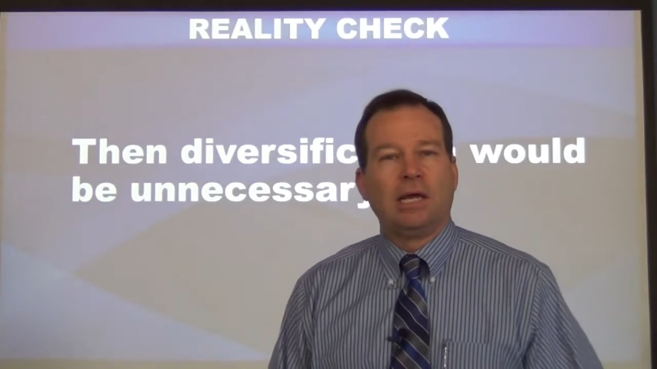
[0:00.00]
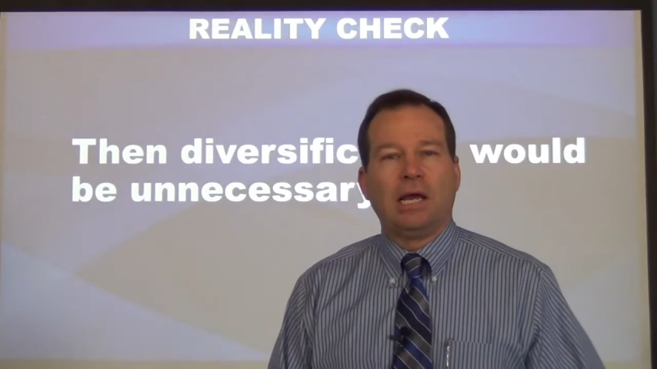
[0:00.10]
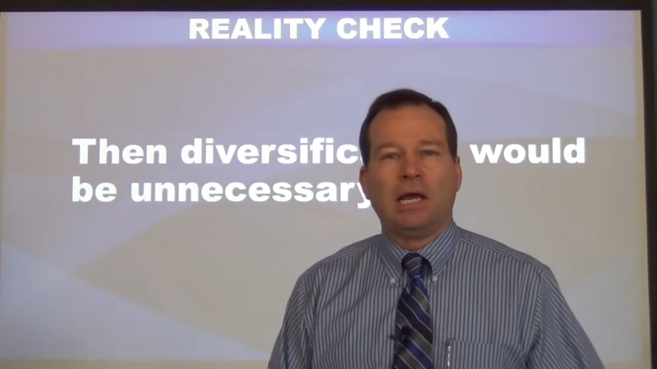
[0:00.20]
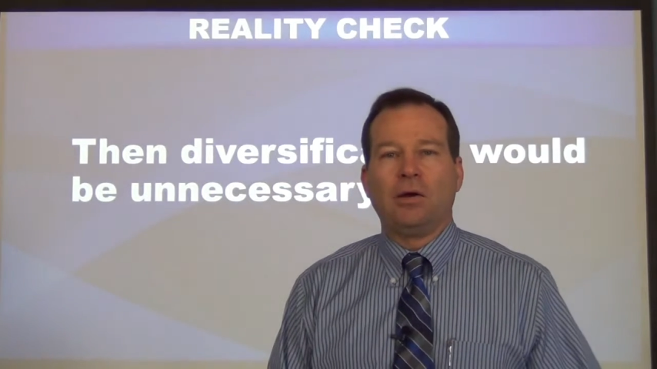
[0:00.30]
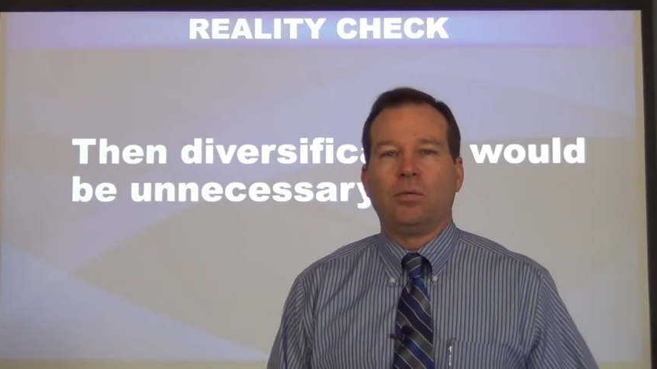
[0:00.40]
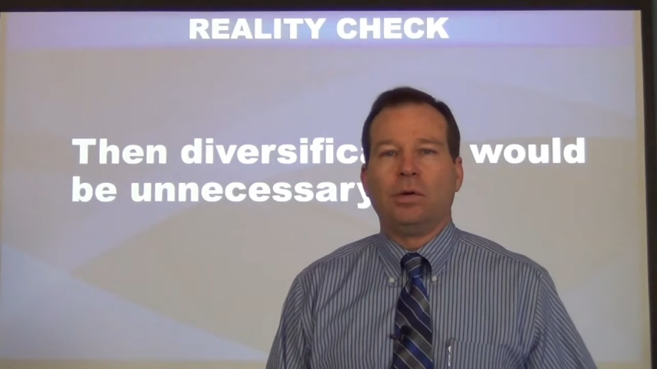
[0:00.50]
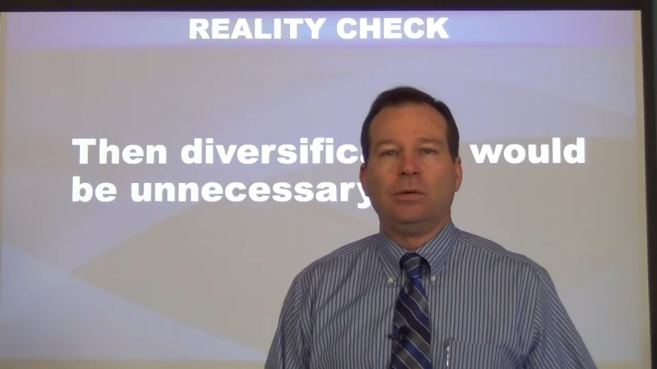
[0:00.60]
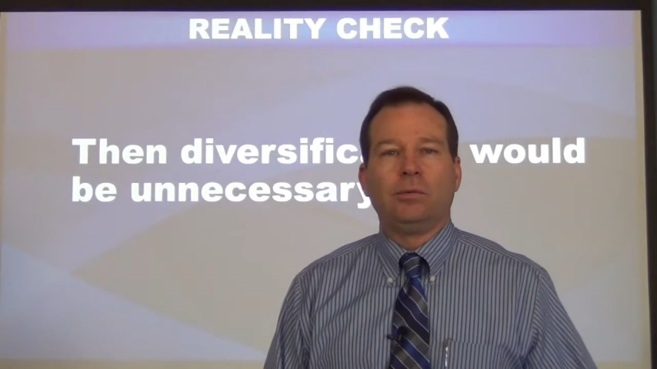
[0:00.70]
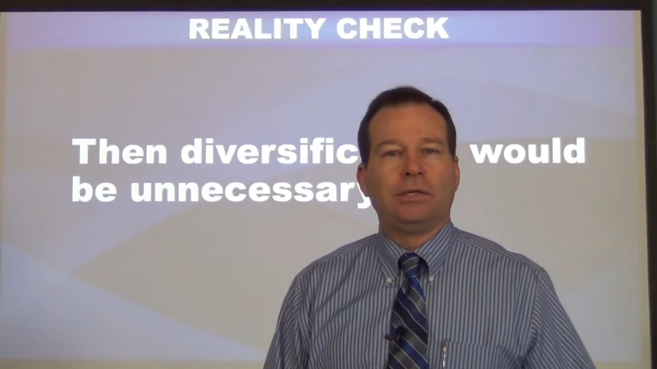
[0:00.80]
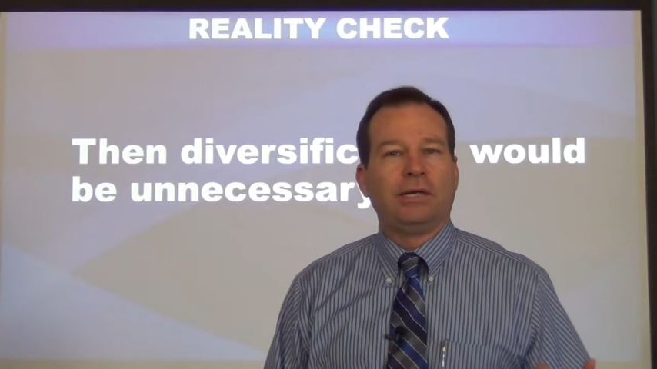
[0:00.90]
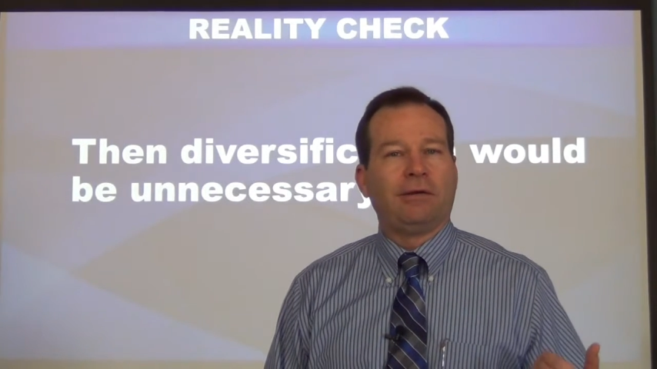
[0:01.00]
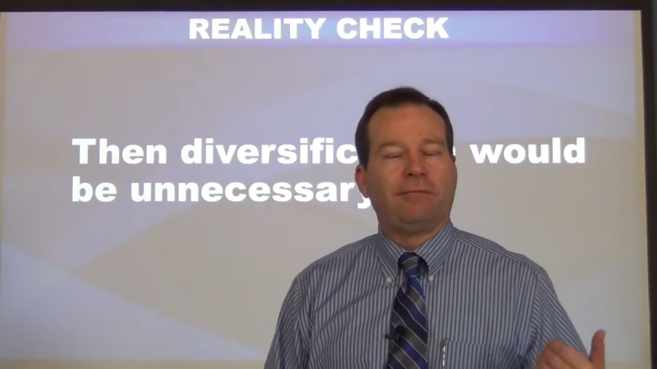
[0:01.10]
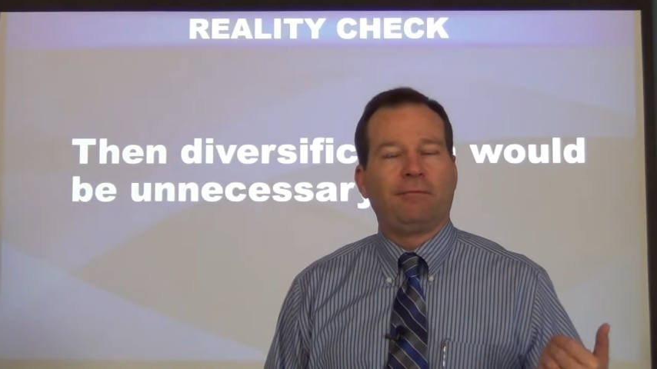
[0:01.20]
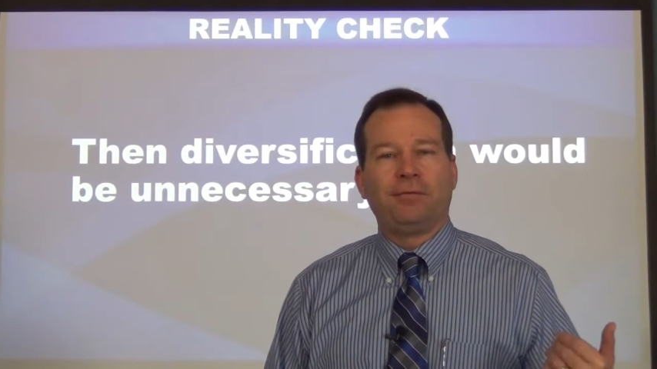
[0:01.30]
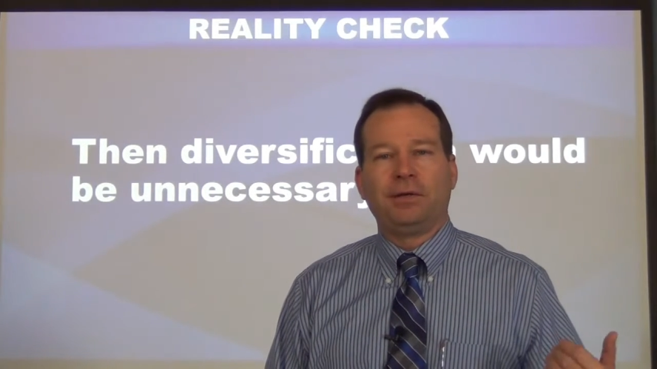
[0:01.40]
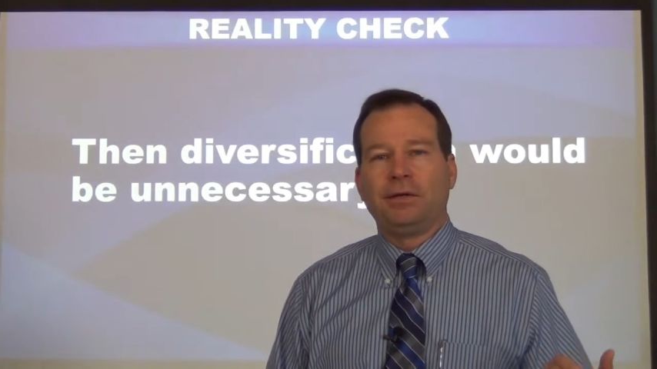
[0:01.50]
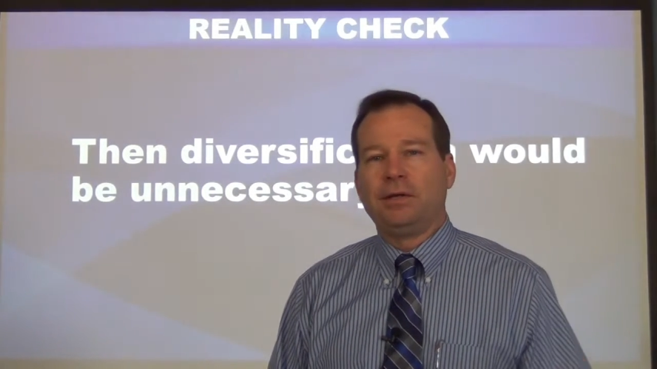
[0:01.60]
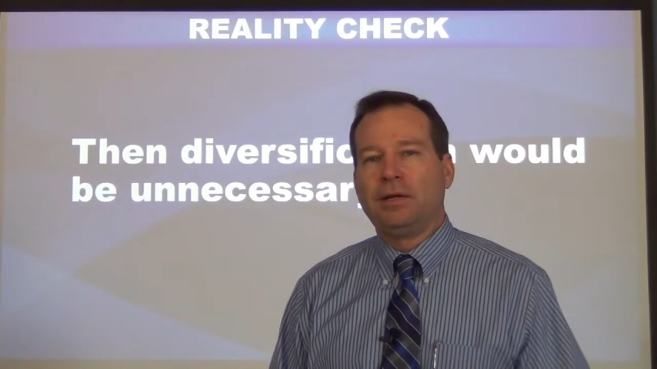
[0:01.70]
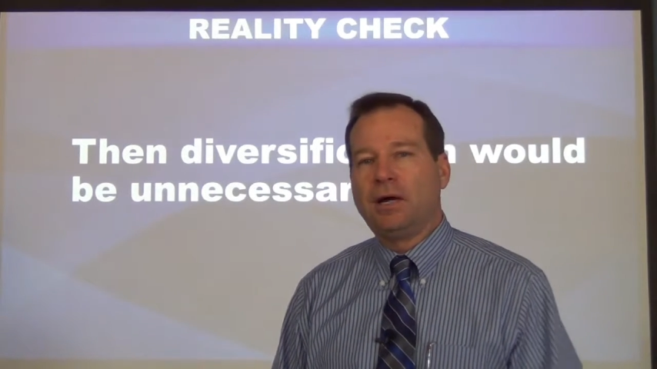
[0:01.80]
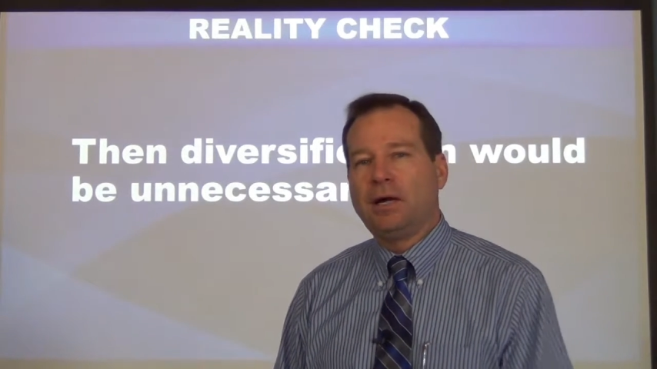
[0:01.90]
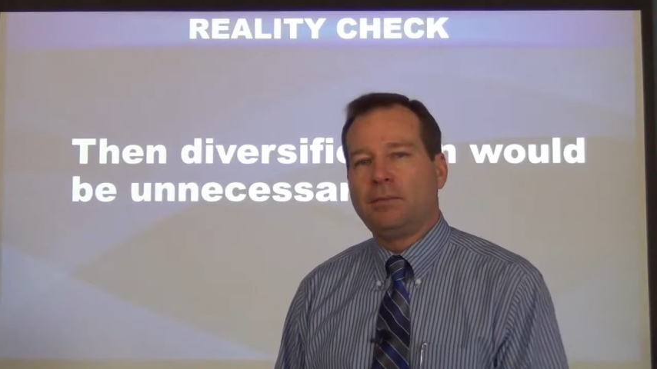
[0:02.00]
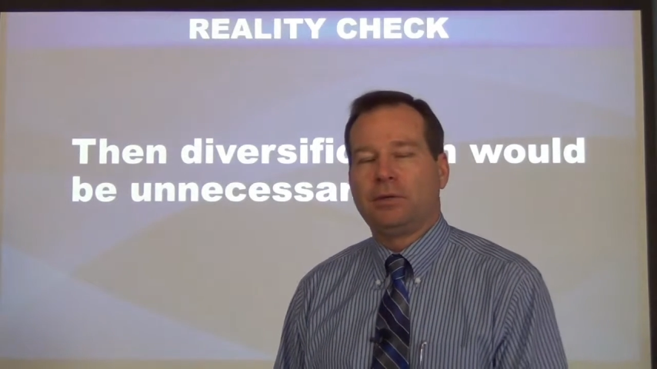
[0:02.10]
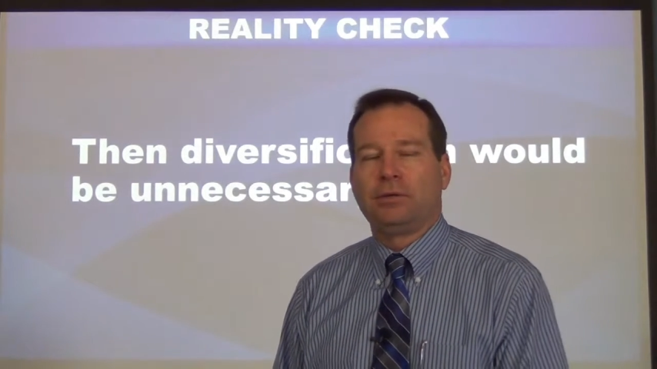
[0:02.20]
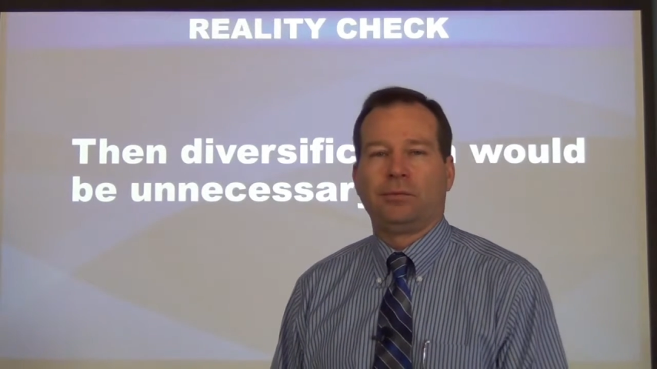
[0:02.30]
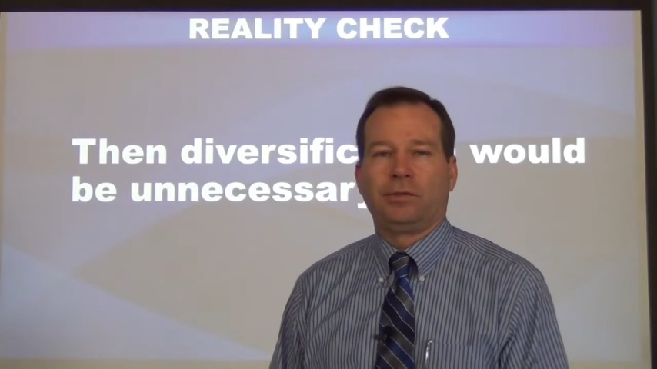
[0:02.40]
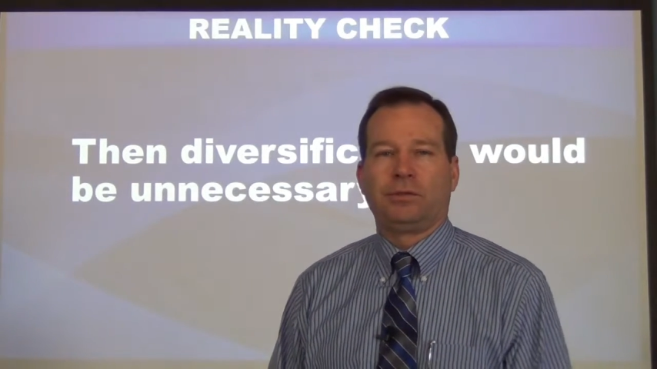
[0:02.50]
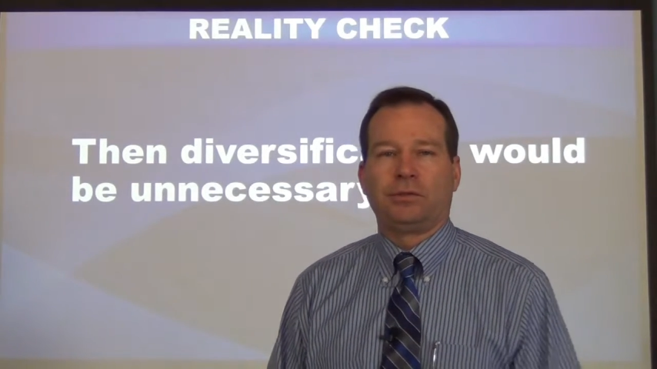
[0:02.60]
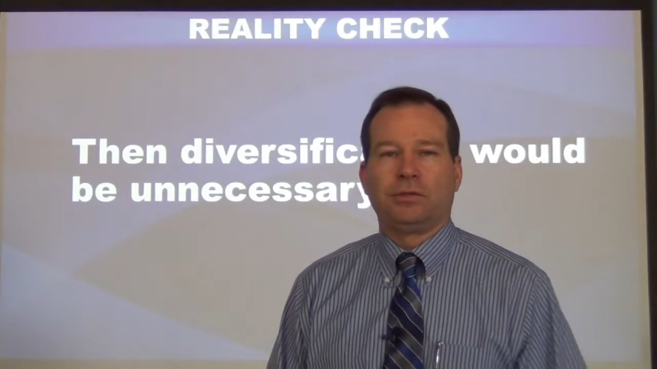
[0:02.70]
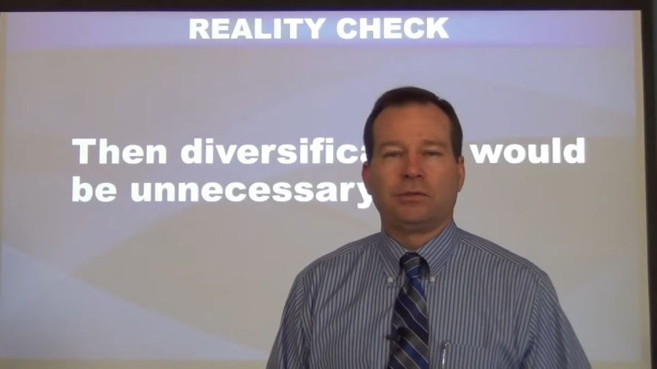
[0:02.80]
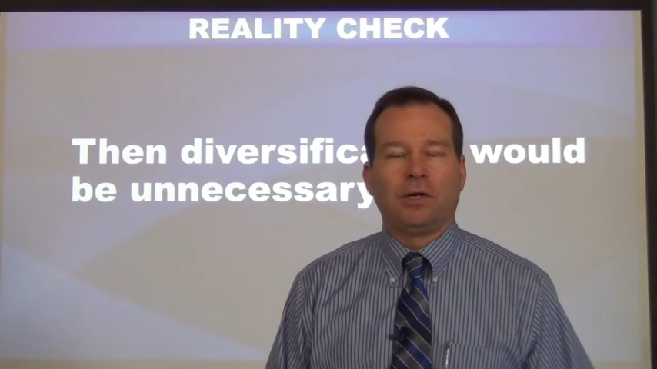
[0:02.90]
and we would get phenomenal returns.